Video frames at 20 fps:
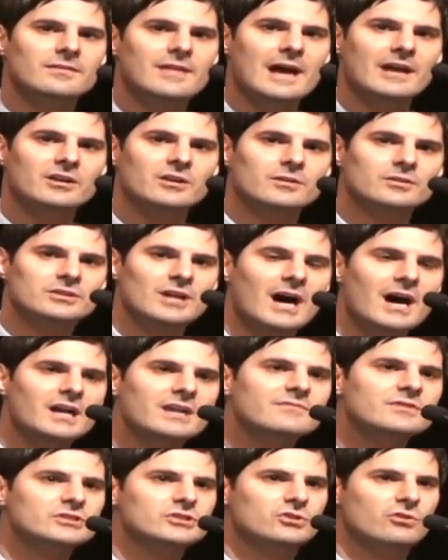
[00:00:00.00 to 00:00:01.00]
that
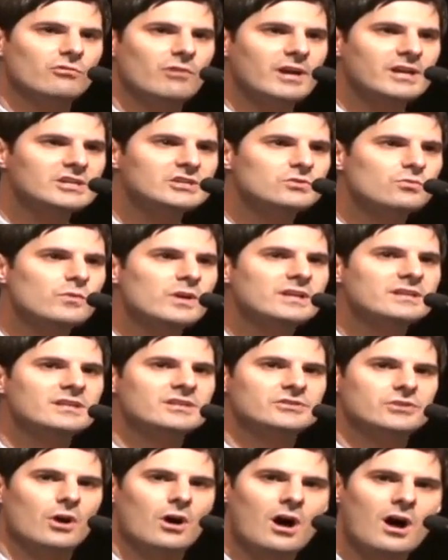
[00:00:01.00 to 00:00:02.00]
Donovan's greatest
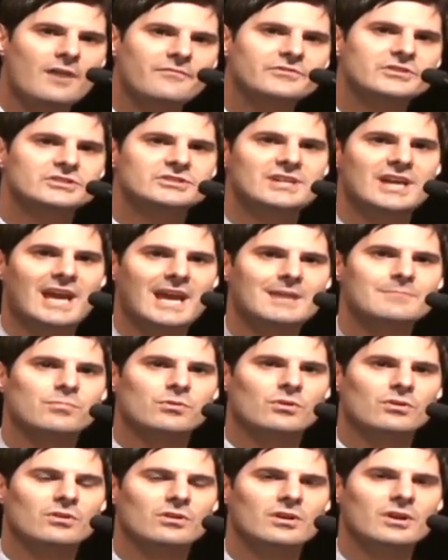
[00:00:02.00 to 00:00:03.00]
weakness off the
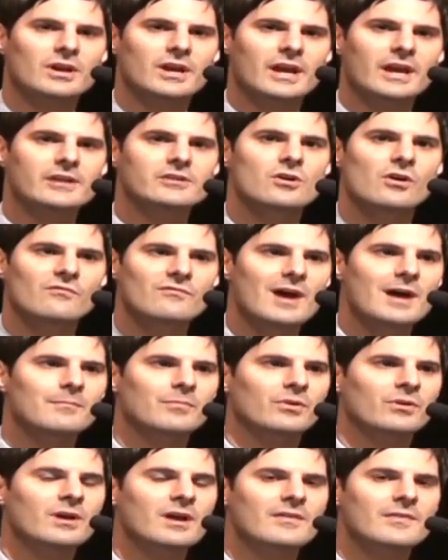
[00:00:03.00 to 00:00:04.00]
table in
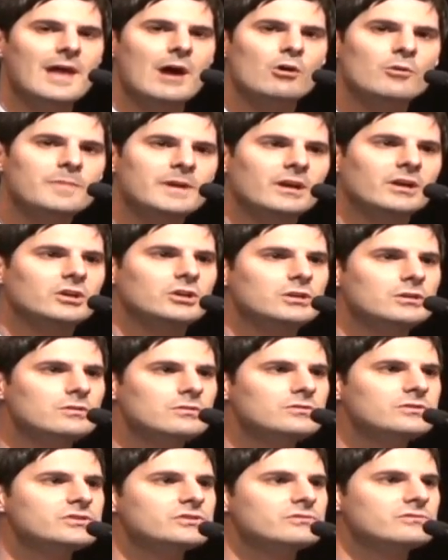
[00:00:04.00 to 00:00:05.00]
November? That would be a
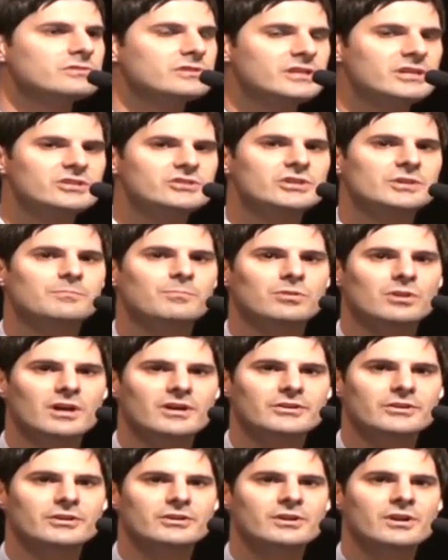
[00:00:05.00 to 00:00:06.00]
huge strategic
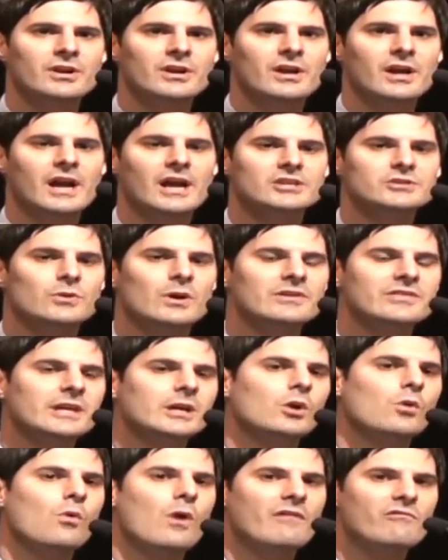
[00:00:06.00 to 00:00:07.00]
blunder. And so I
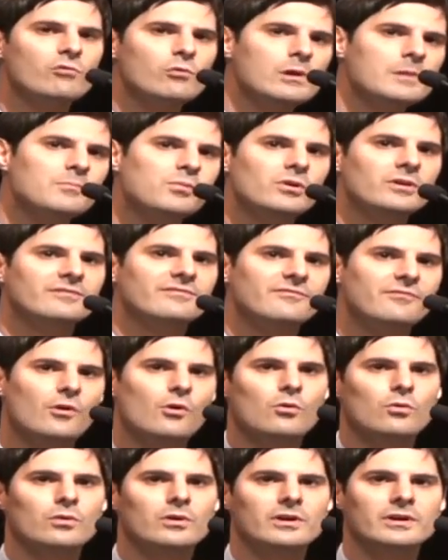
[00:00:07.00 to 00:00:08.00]
think whoever we put
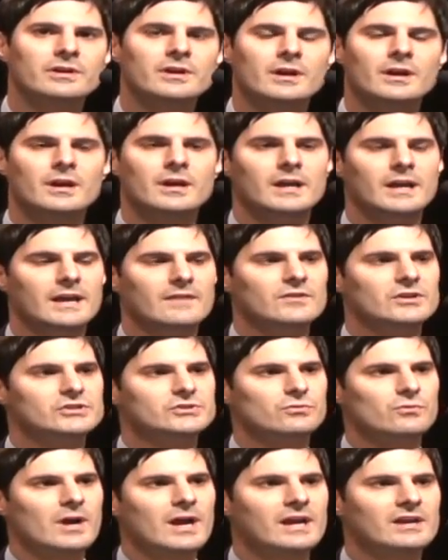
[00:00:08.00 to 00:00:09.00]
forward in
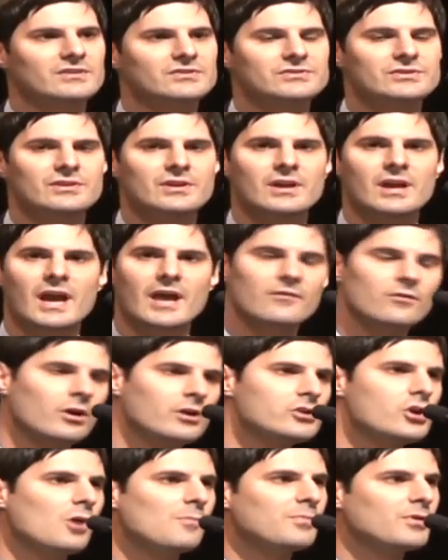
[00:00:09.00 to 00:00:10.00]
this race, and there
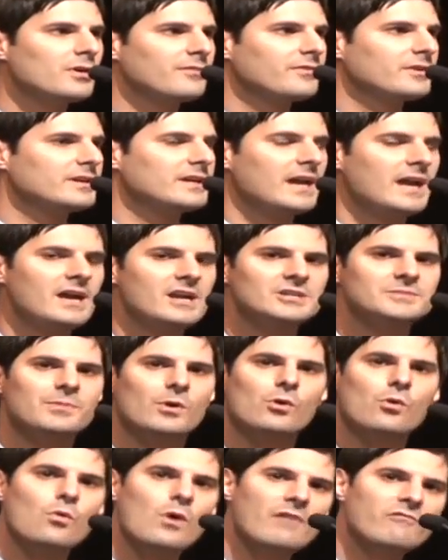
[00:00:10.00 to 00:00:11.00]
are no perfect candidates,
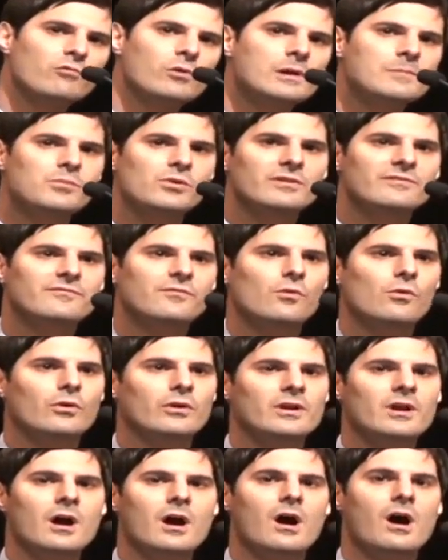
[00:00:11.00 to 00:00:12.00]
but whoever we put
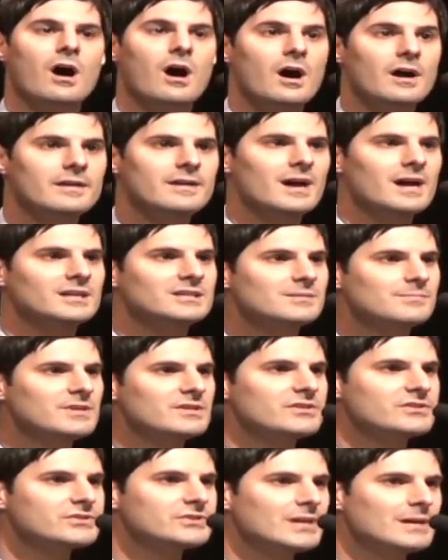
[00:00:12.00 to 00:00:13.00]
forward ought not to
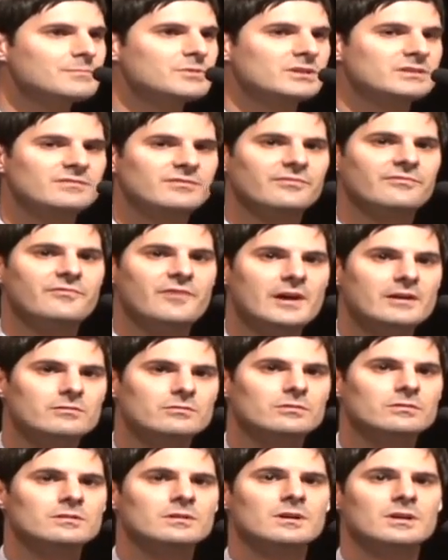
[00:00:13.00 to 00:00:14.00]
be the subject of a
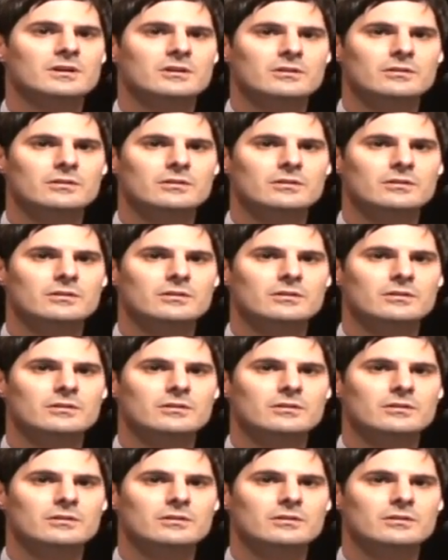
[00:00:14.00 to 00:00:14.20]
federal